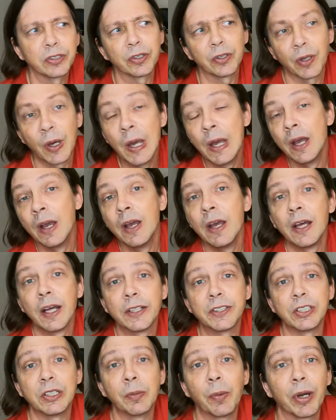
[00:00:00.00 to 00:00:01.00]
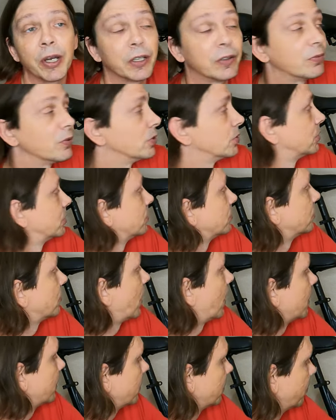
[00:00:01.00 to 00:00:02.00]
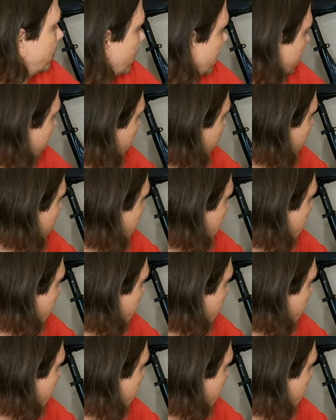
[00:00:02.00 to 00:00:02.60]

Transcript: So that's e-bike versus non-e-bike.